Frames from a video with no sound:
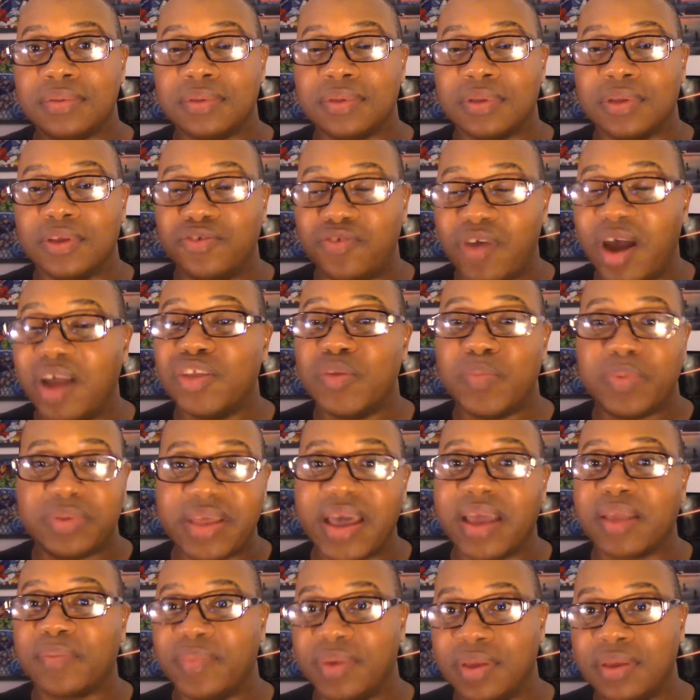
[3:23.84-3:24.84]
You're trying to
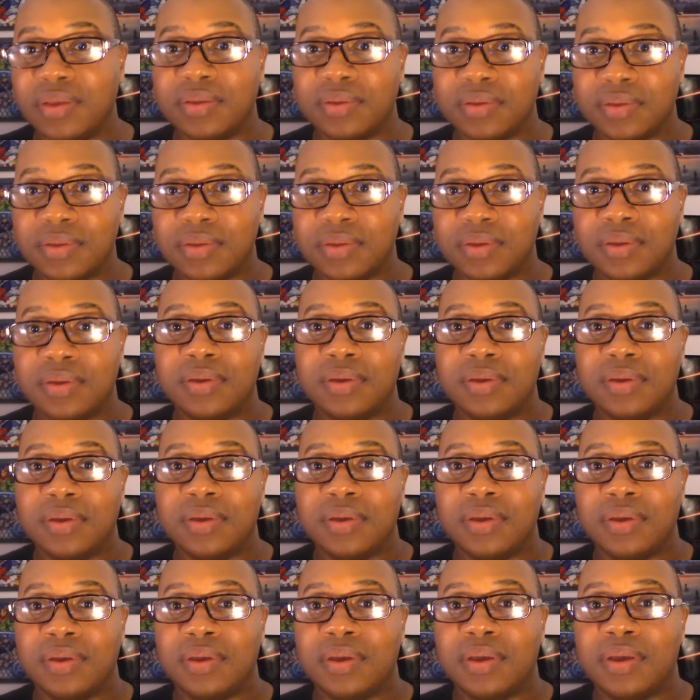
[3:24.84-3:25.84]
protect me,
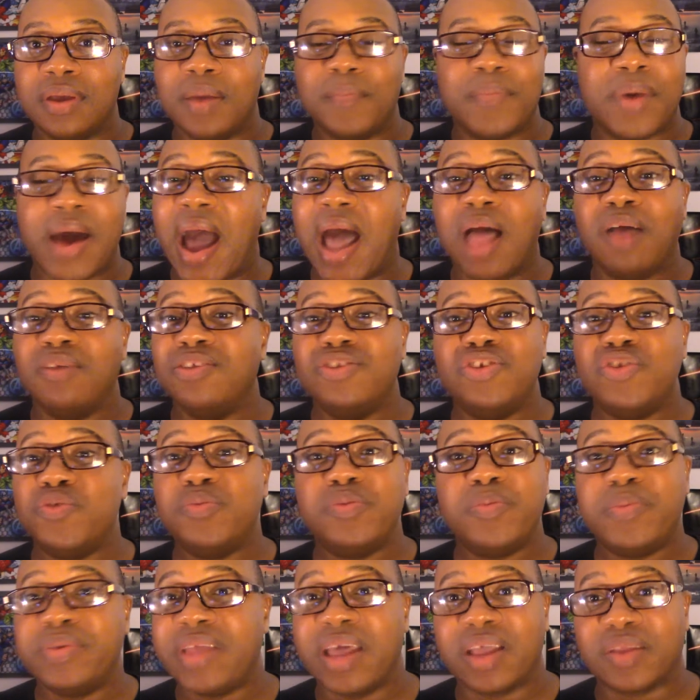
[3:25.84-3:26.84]
but I don't need you to
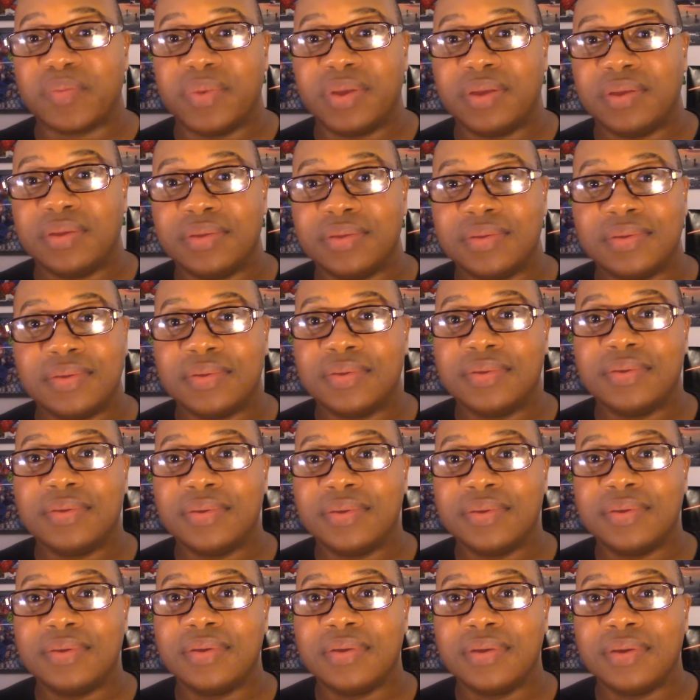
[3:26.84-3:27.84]
protect me.
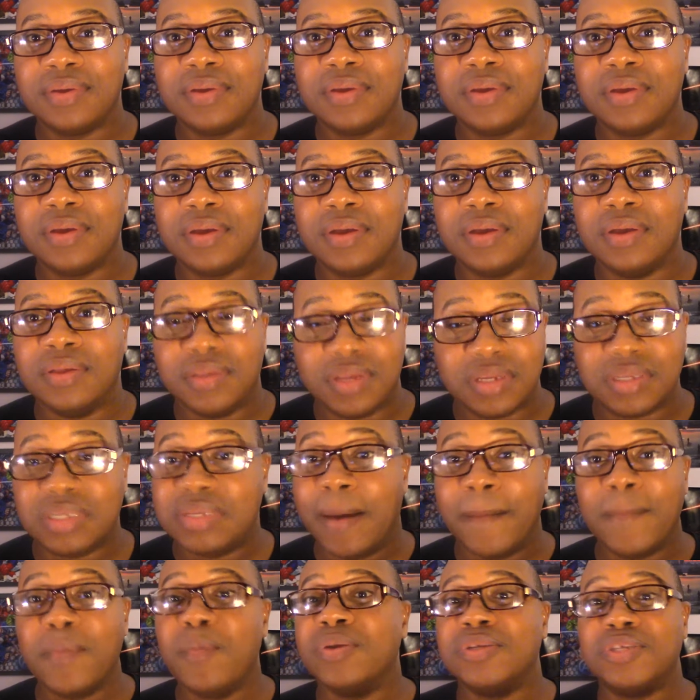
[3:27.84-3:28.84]
Just
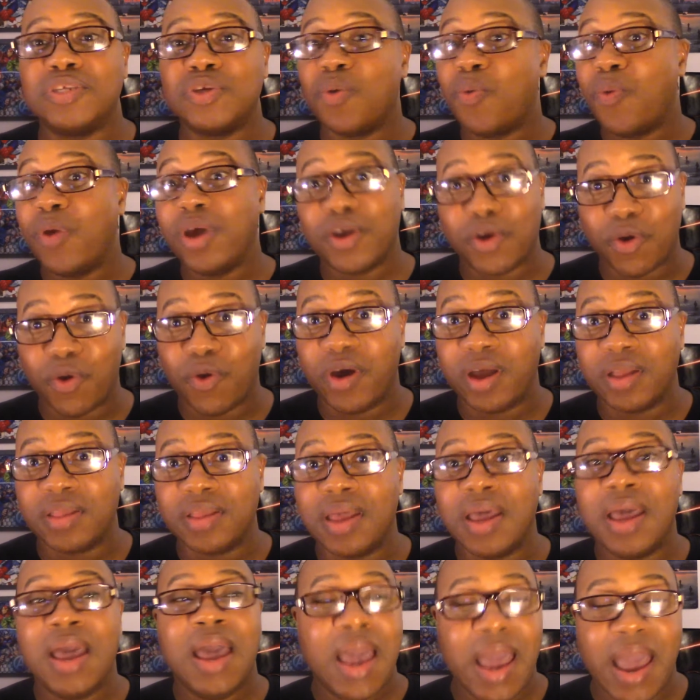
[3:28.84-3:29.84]
tell me what's going on,
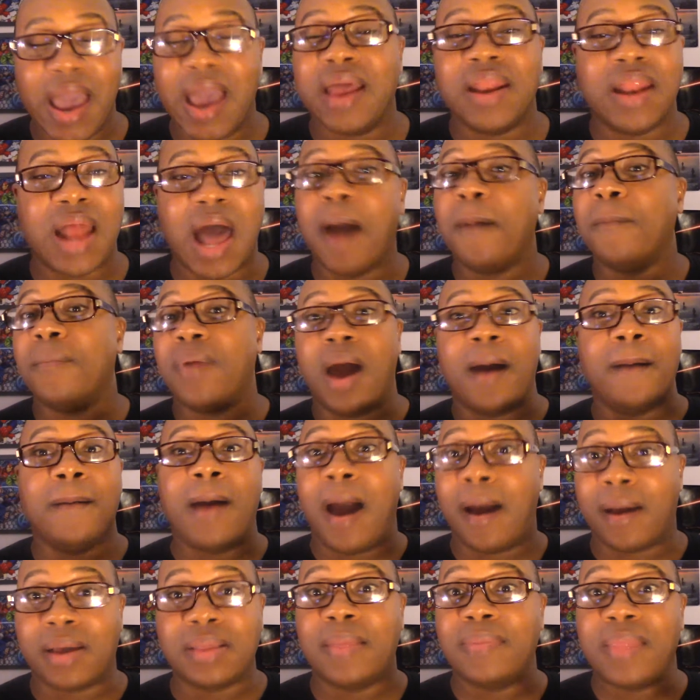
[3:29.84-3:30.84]
and I'm
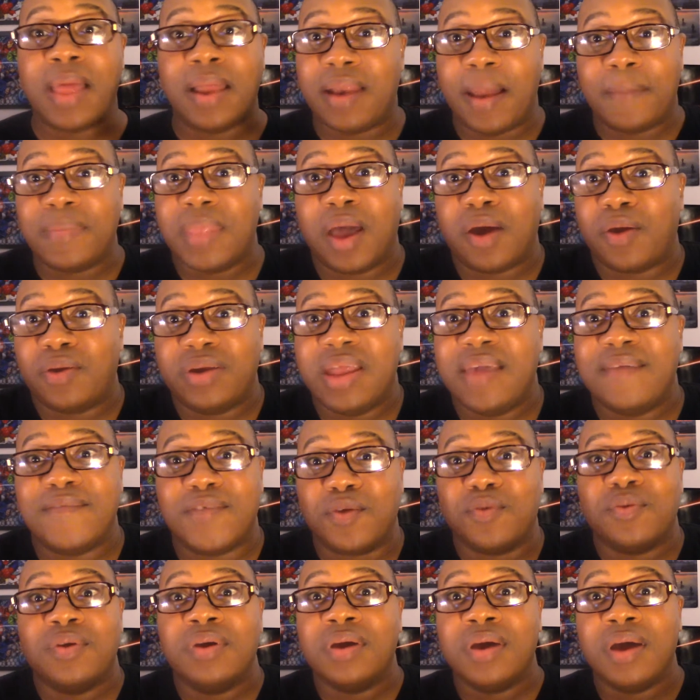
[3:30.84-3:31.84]
not gonna leave
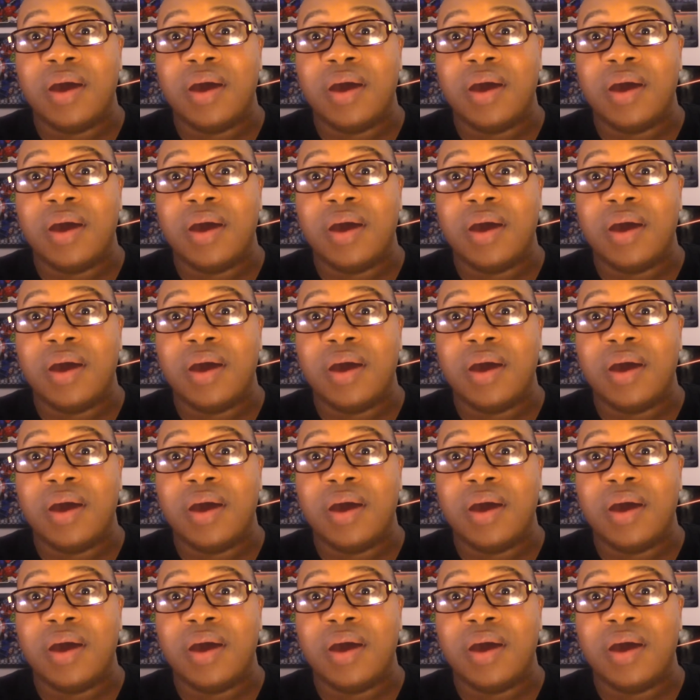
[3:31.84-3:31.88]
you.